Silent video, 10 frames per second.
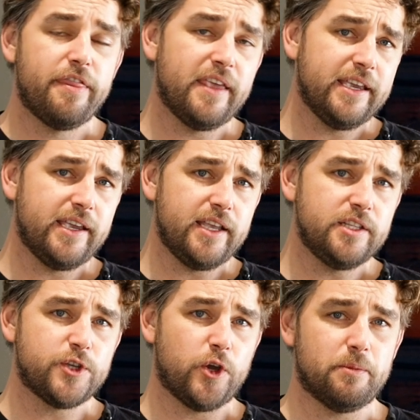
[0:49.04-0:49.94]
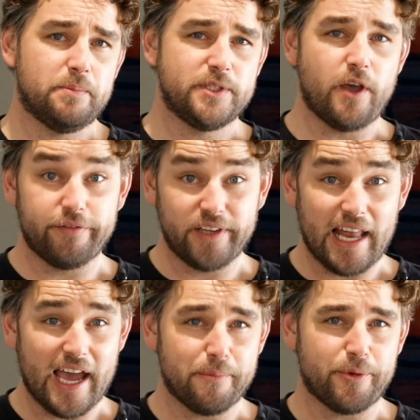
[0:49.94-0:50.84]
Think in terms of a
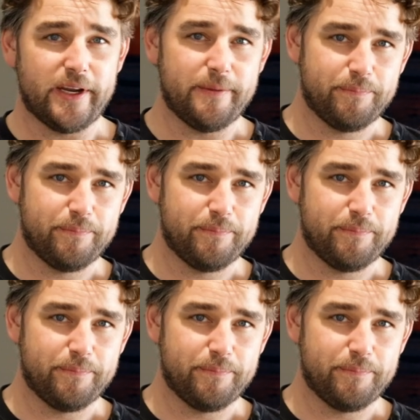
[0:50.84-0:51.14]
library.